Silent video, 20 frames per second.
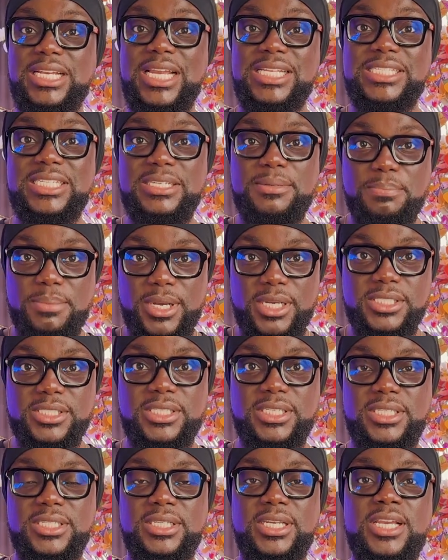Getting the
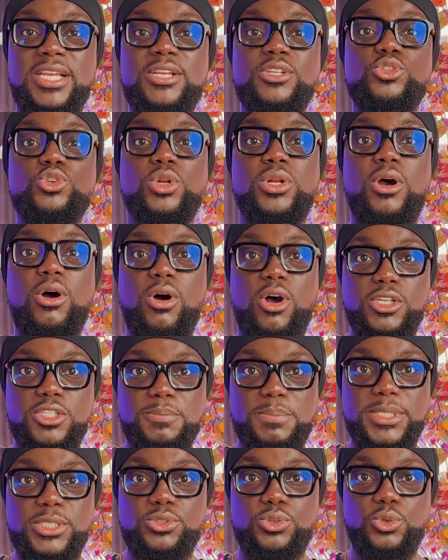person to the
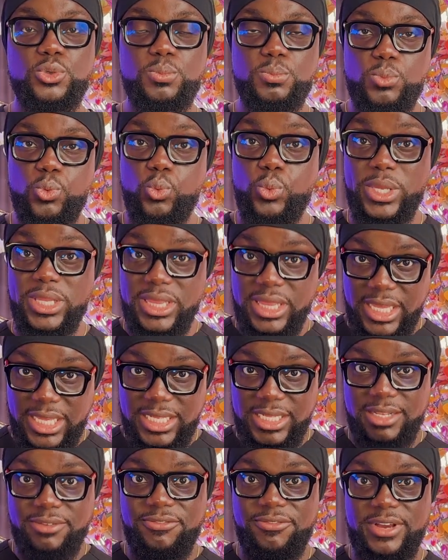hospital within
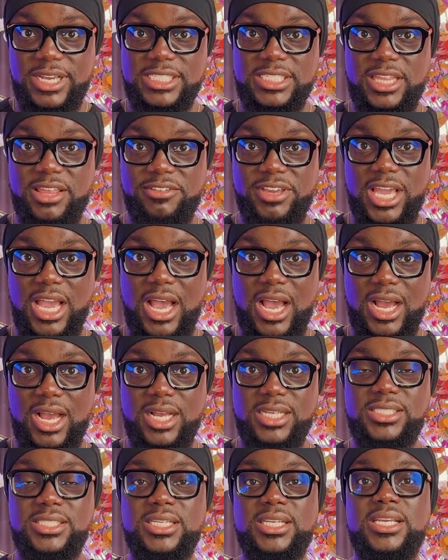the first 3
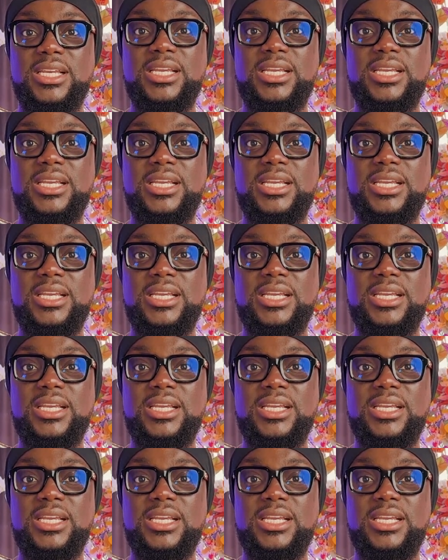hours